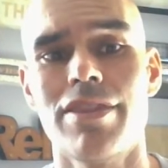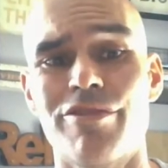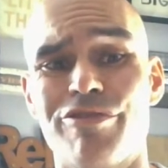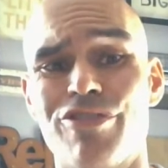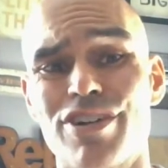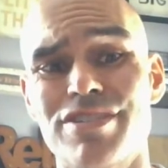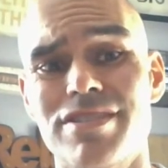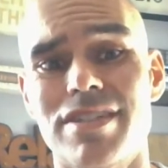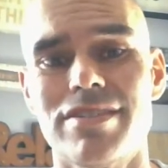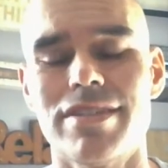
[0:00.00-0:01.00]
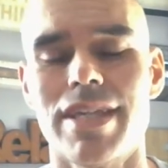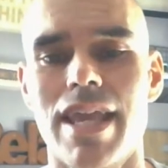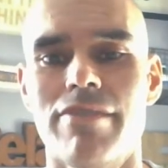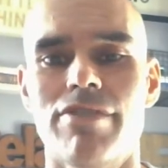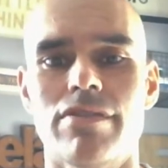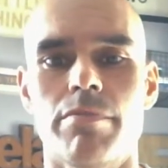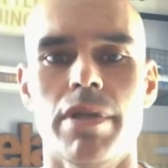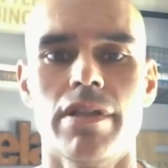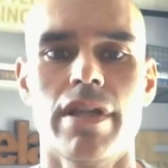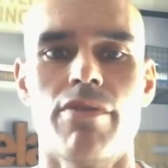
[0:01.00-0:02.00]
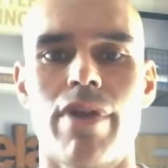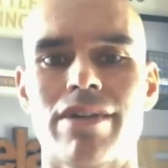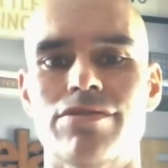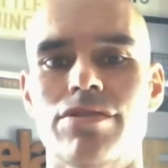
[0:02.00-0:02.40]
The first is to gain visibility around